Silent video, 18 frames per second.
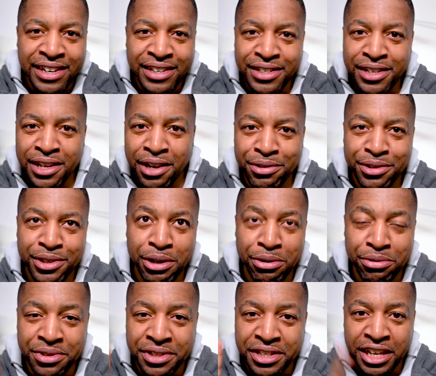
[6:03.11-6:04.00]
let's go.
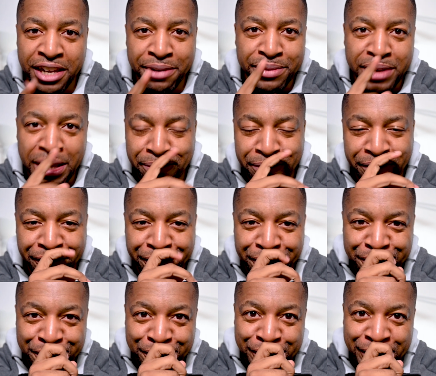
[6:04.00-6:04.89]
So tip number
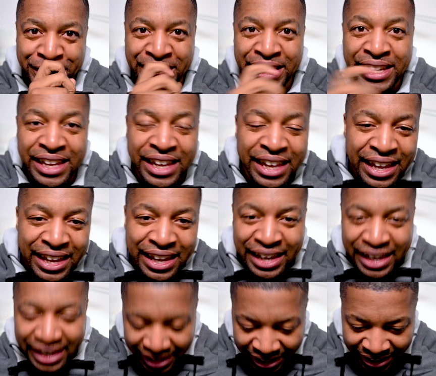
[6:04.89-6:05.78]
3
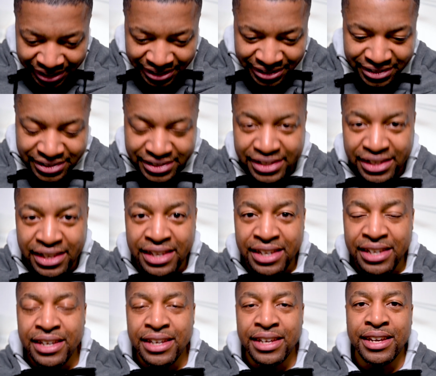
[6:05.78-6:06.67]
is
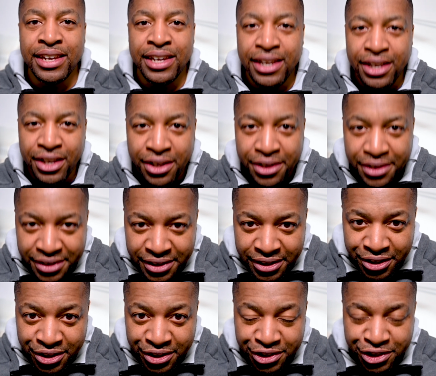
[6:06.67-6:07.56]

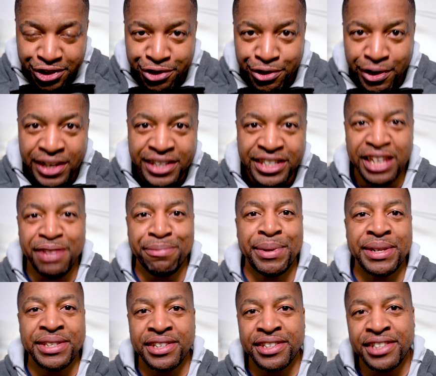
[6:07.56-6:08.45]
try and take
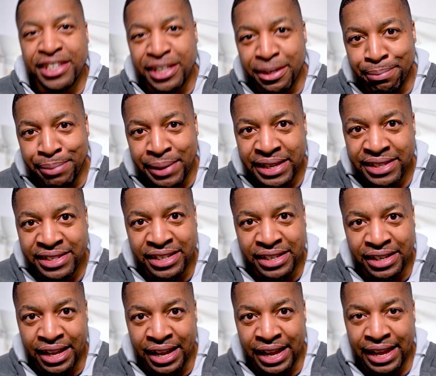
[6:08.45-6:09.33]
pictures in the best
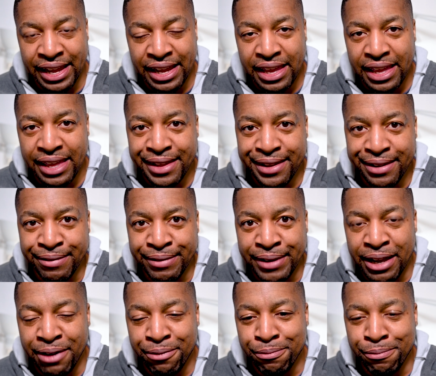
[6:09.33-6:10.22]
light.
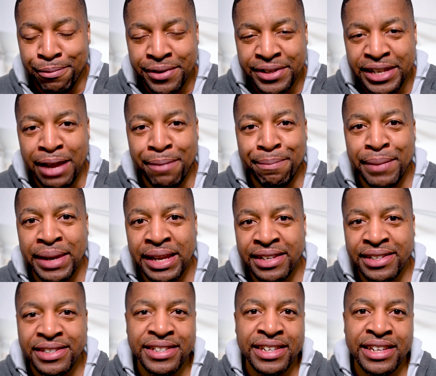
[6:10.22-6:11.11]
Now what that
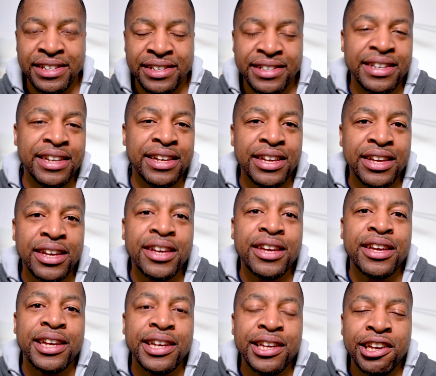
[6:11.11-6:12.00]
means is
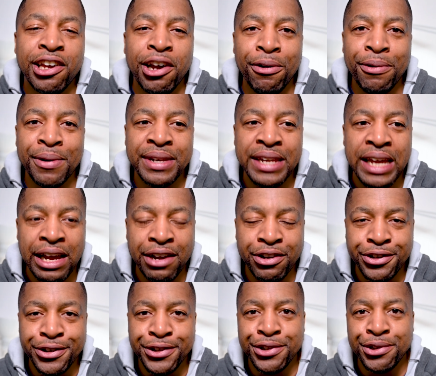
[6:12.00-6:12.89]
going
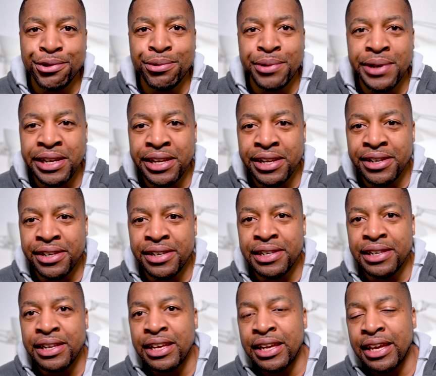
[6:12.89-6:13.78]
out
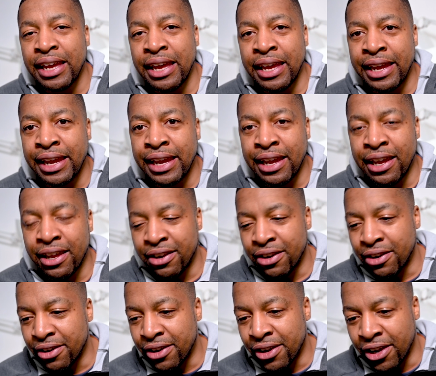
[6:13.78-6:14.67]
shooting
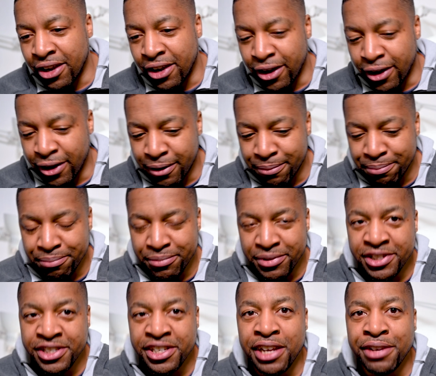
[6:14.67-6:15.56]
in
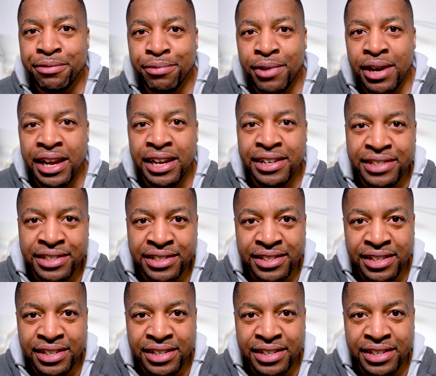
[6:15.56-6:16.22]
sunrise and